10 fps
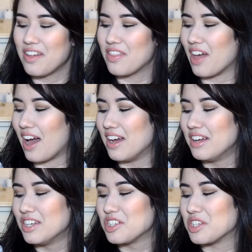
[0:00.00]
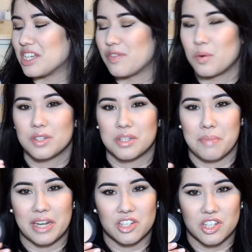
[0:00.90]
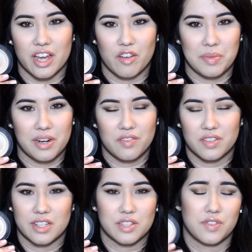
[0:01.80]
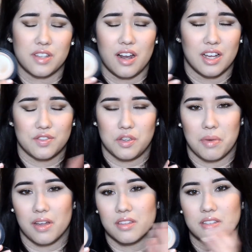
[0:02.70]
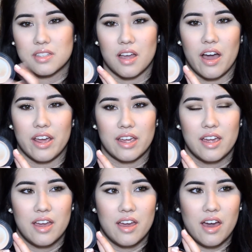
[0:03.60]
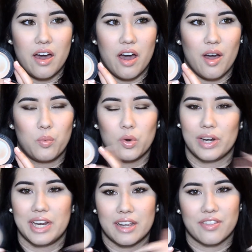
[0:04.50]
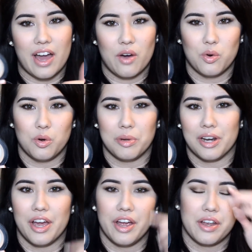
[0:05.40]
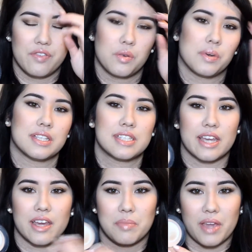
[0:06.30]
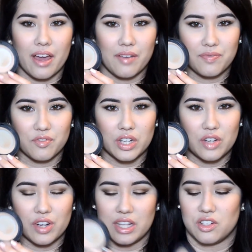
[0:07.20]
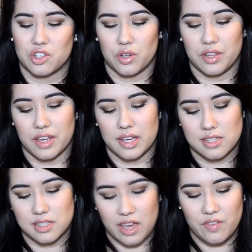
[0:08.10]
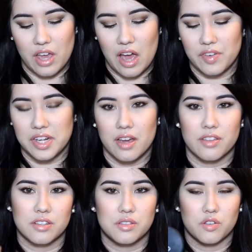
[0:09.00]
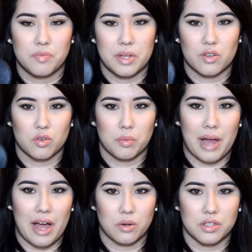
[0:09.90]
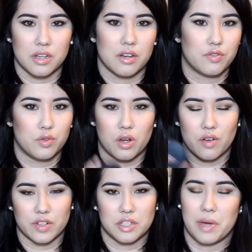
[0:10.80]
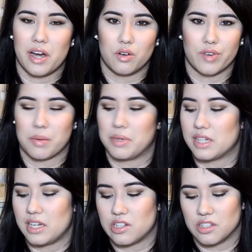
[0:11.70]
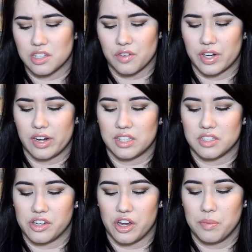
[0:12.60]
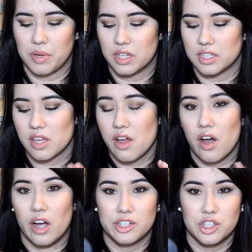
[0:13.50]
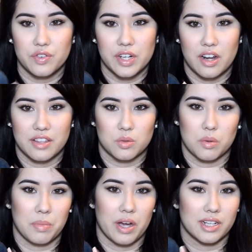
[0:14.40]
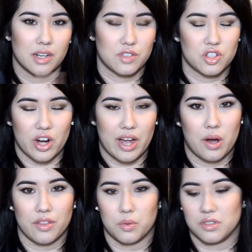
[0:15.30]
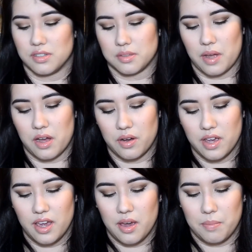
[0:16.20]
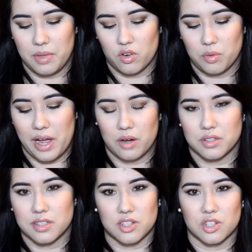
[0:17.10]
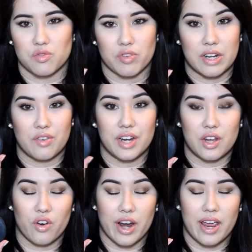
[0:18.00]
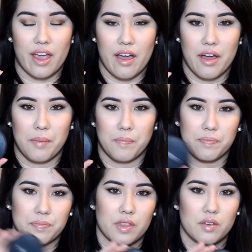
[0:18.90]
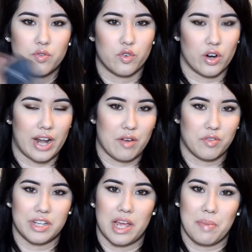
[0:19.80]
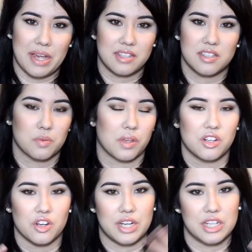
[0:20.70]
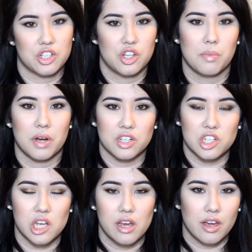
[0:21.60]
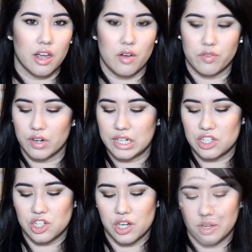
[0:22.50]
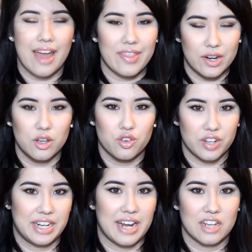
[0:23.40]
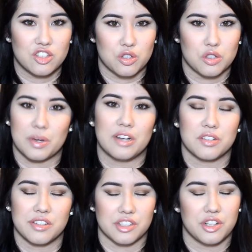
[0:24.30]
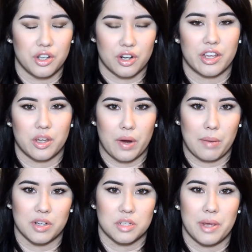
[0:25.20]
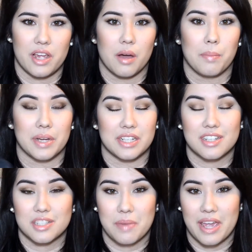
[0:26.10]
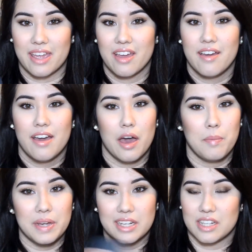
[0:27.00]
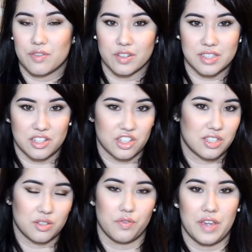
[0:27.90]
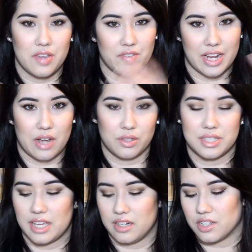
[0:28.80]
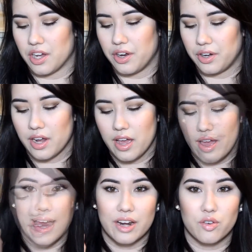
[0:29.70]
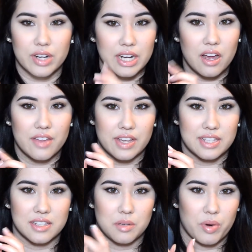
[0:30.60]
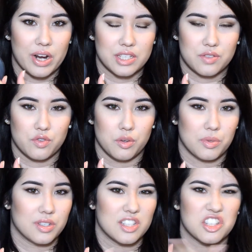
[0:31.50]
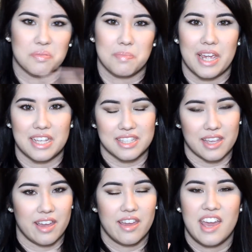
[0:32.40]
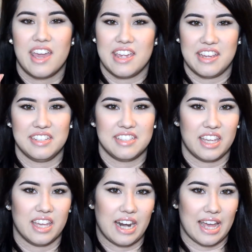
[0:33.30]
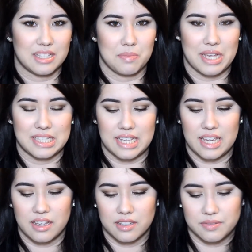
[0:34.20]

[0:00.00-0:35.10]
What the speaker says: So I definitely wanted to mention it. I've been loving this for the last few months. I will link that haul below if you want to see it, but yeah, really enjoy this. If you have any other sort of mineral powder, full coverage powder recommendations, I really like to know, because I do really like this one, but I'd love to try out other ones as well. Mineral powders are just really great for an everyday basis when you don't need too much coverage, and they look really natural as well, so it doesn't look like you're wearing much makeup, but it does make a big difference in just sort of evening out your skin tone. And I really like that it's in a pressed form because it just makes it easy and less messy.